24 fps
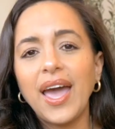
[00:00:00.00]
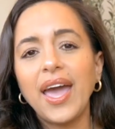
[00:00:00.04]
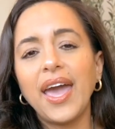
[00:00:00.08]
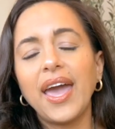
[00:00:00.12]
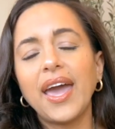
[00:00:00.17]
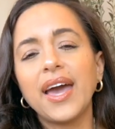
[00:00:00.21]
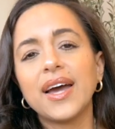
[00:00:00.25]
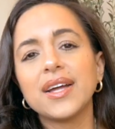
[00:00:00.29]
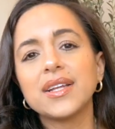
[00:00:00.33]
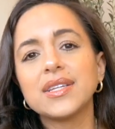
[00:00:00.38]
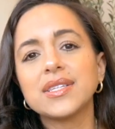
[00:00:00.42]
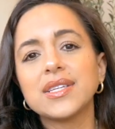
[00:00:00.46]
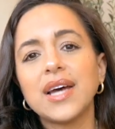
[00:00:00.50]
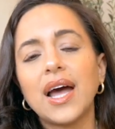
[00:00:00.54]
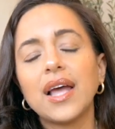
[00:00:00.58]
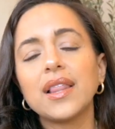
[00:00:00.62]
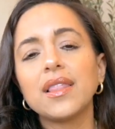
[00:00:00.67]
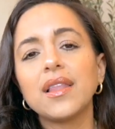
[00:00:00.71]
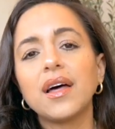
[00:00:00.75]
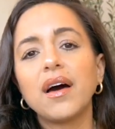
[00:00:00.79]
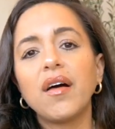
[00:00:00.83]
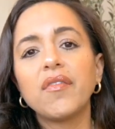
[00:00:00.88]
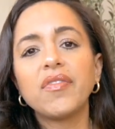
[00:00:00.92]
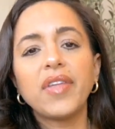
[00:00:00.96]
And I
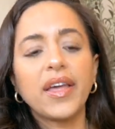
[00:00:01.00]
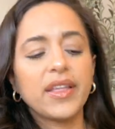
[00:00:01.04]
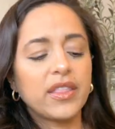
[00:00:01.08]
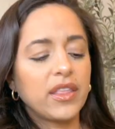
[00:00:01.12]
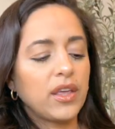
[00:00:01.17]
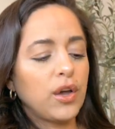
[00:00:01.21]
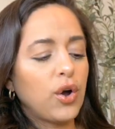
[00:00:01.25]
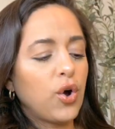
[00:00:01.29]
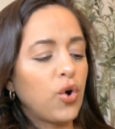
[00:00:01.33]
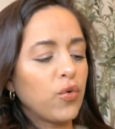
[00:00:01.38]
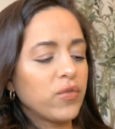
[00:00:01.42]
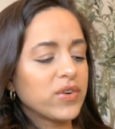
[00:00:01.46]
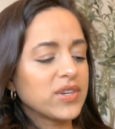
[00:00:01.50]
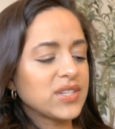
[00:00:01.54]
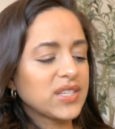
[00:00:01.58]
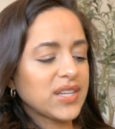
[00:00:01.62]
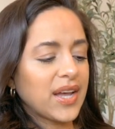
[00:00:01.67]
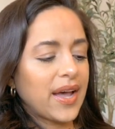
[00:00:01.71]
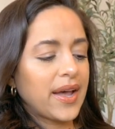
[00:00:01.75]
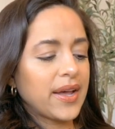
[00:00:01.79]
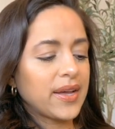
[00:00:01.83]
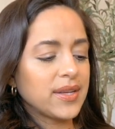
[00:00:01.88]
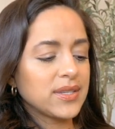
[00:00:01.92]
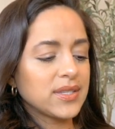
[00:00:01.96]
loved like the
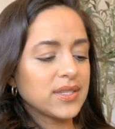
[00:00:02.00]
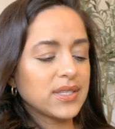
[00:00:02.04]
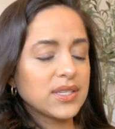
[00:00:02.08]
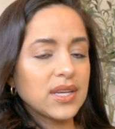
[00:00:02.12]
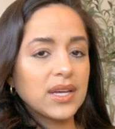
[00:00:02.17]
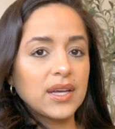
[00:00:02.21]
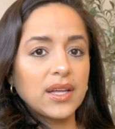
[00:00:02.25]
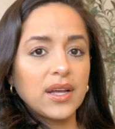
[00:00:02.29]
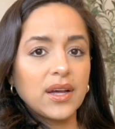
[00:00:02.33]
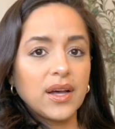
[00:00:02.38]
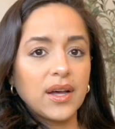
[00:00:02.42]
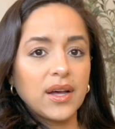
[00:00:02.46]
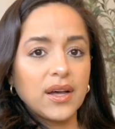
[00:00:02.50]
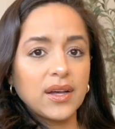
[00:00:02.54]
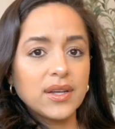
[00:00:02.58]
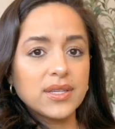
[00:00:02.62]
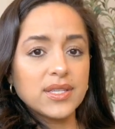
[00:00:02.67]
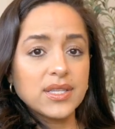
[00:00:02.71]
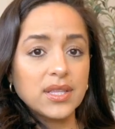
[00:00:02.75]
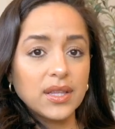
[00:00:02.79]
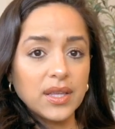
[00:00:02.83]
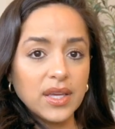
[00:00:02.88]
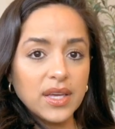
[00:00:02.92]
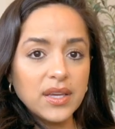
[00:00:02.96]
oversized uh,
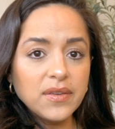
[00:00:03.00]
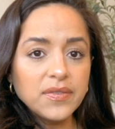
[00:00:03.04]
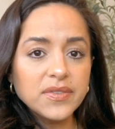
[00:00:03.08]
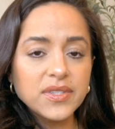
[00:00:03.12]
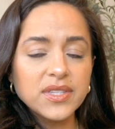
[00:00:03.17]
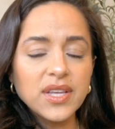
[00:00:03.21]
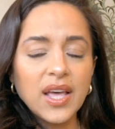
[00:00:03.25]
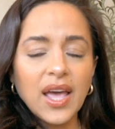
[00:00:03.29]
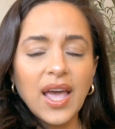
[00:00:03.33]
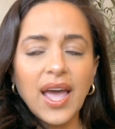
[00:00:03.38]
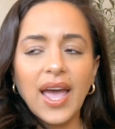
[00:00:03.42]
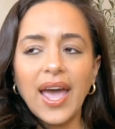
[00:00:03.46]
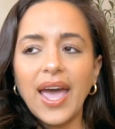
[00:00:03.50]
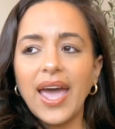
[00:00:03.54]
sleeves.